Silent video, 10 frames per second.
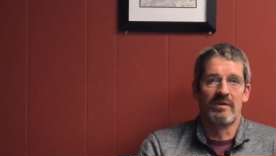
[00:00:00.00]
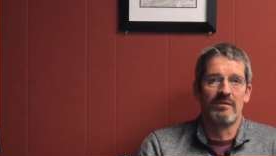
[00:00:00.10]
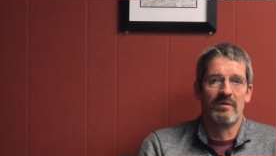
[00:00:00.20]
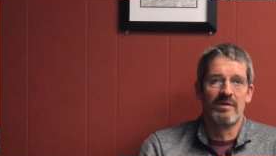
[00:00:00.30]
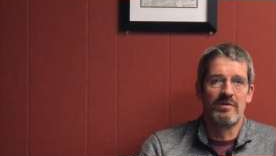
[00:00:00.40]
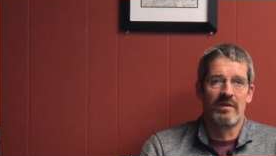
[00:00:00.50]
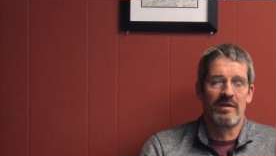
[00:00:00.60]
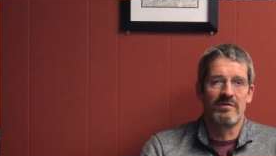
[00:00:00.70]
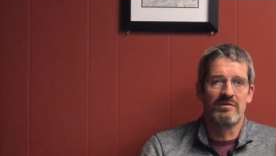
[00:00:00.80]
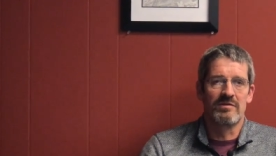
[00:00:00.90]
We do
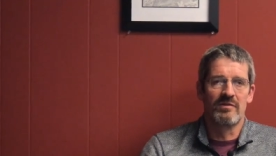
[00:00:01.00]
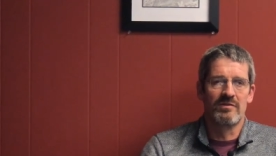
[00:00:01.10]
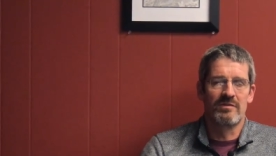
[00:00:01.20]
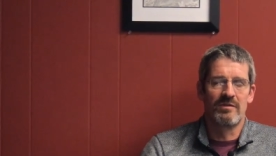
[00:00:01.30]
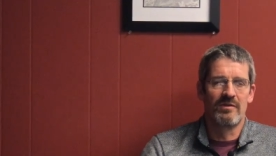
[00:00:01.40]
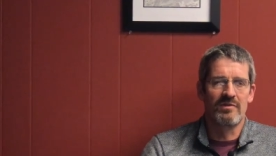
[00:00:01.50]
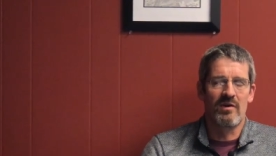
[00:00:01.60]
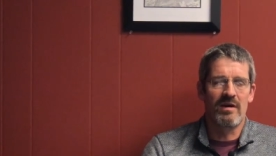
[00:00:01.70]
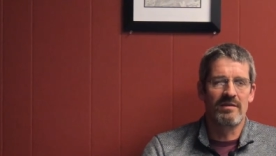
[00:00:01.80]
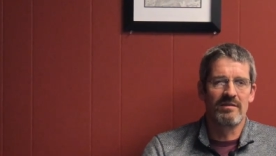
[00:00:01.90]
that too. So there's
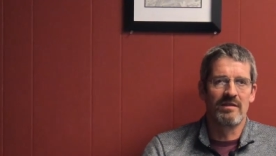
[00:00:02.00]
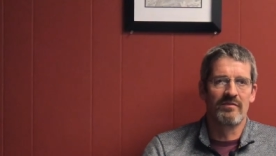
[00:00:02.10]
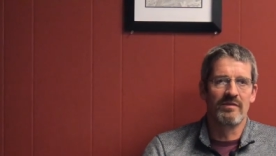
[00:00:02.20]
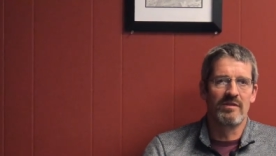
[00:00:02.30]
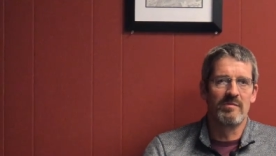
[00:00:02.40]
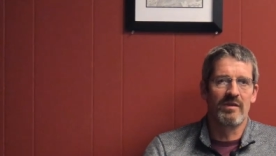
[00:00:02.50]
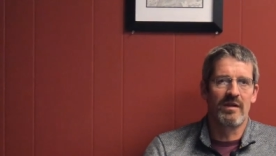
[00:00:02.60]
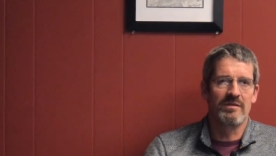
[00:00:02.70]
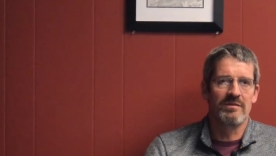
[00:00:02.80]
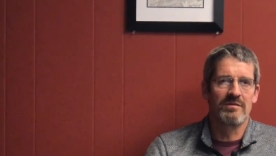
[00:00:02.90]
all kinds of different
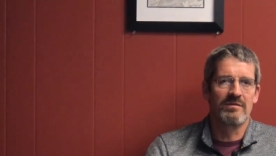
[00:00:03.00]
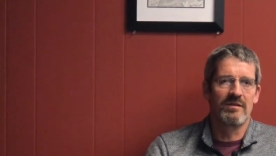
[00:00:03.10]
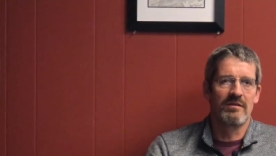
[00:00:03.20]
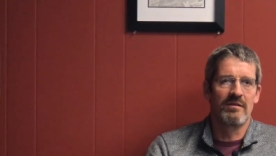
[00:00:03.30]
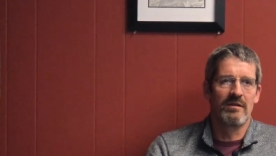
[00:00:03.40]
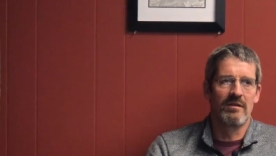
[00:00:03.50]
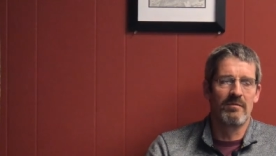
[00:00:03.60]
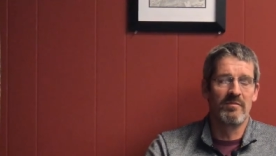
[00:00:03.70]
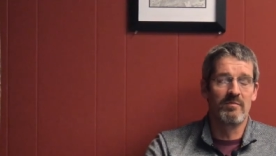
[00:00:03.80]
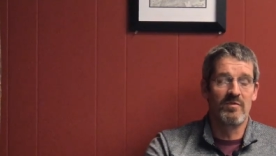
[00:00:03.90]
communications
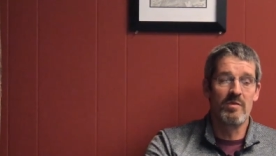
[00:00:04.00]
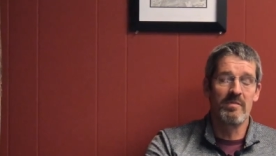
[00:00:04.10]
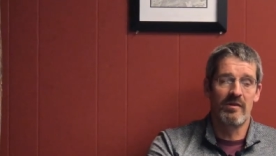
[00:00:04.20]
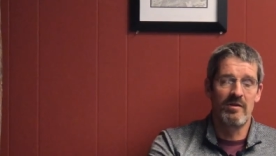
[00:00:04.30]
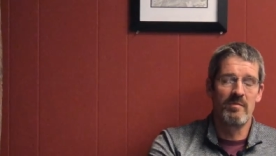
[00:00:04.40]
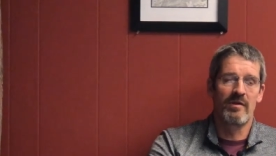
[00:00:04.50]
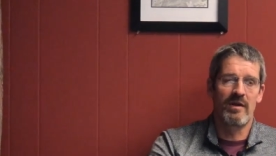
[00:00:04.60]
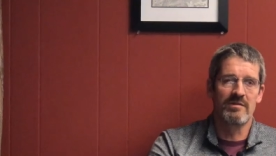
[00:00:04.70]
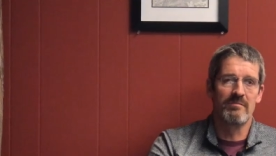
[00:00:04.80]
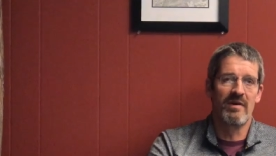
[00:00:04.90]

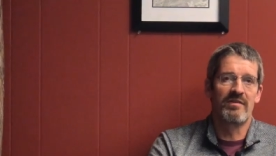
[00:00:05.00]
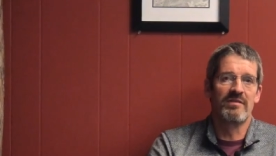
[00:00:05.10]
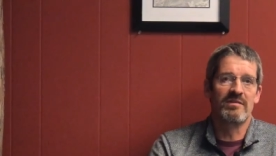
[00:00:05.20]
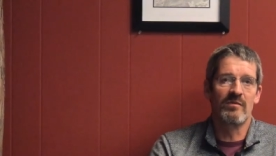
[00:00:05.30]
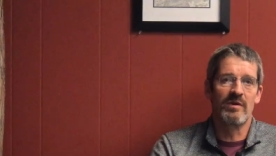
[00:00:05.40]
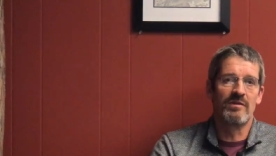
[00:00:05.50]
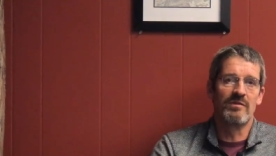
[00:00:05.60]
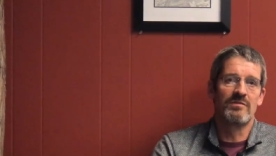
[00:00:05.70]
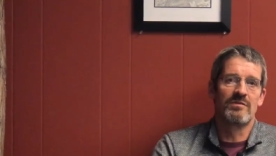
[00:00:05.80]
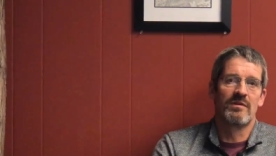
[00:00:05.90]
communication methods that we
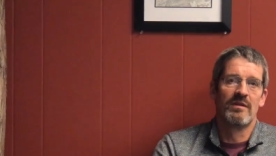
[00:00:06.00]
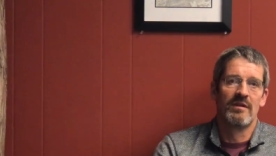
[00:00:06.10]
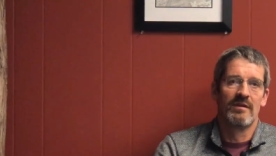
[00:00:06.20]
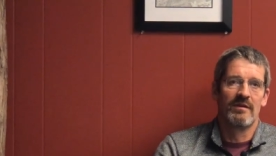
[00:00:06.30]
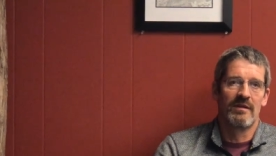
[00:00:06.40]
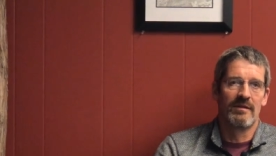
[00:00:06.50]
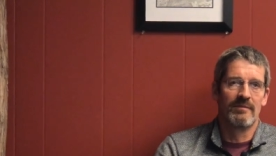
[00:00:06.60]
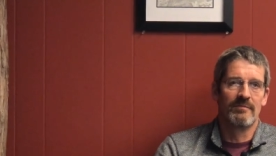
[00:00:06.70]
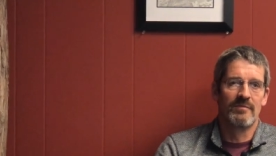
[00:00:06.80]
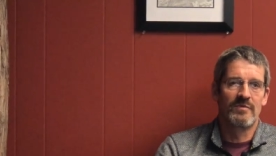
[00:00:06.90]
use
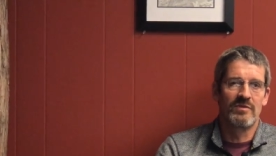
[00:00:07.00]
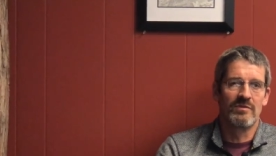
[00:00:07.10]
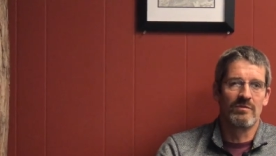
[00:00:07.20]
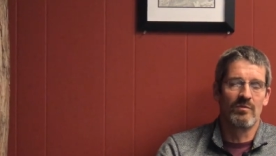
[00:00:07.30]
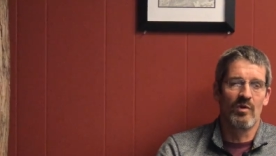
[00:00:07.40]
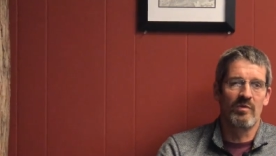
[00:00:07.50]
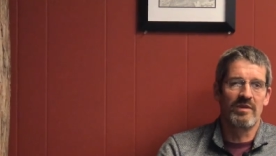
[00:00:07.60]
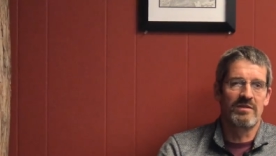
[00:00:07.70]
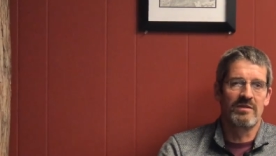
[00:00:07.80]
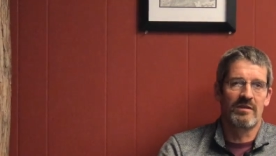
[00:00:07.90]
to work
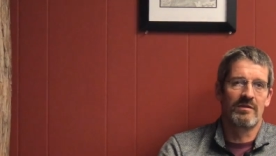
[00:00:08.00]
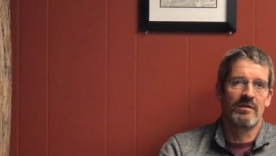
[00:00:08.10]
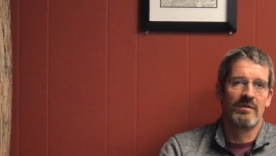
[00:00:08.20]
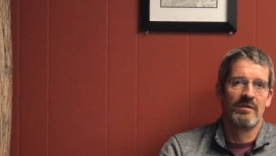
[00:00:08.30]
with each other.